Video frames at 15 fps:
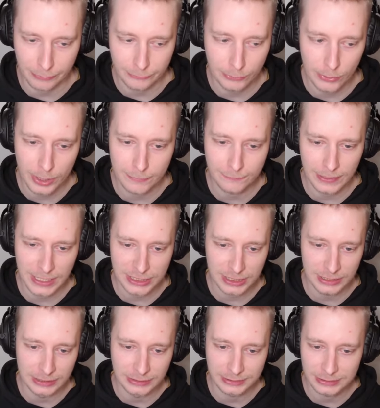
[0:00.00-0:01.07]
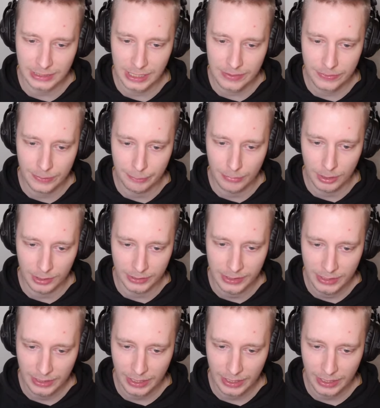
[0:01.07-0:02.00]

Throw a flash inside the molly,